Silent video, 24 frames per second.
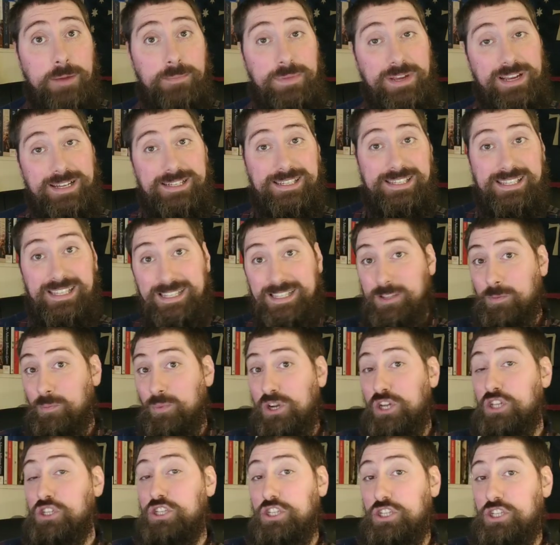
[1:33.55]
Because since the
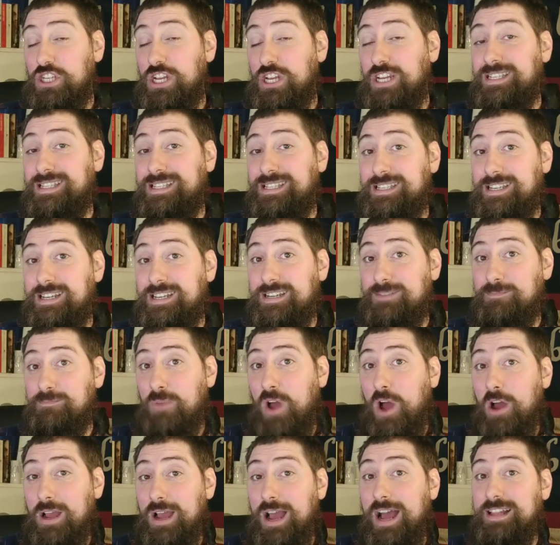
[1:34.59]
British had chased the
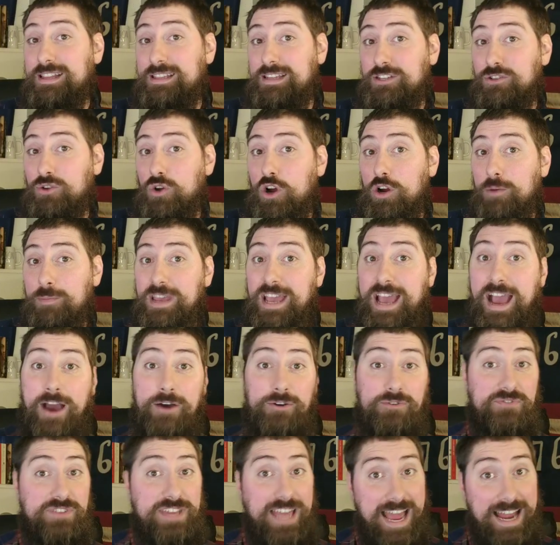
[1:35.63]
Continental Army
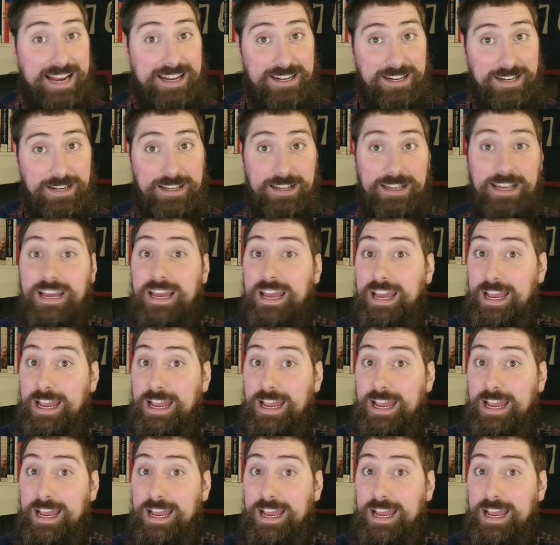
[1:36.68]
out of Canada,